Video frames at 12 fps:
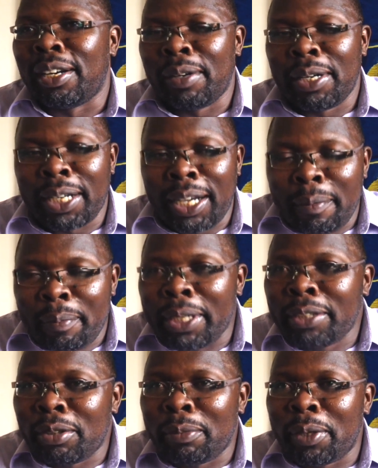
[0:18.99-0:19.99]
Our
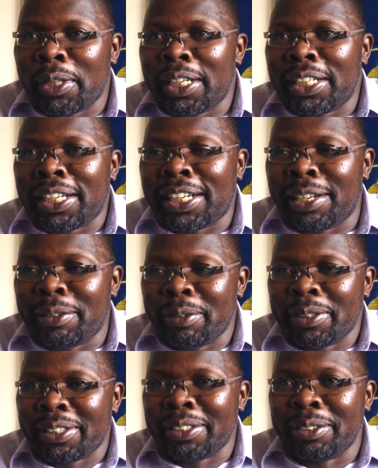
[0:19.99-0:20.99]
campaigns were modeled
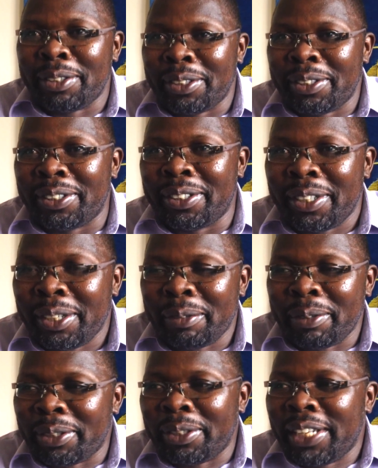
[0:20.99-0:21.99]
around, you know,
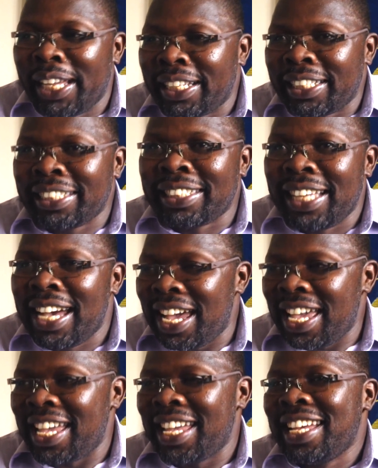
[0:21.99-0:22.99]
we don't like this
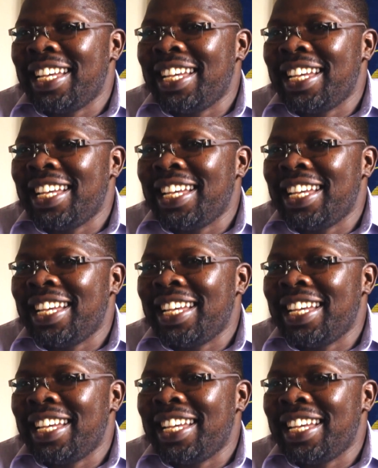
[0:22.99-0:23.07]
guy.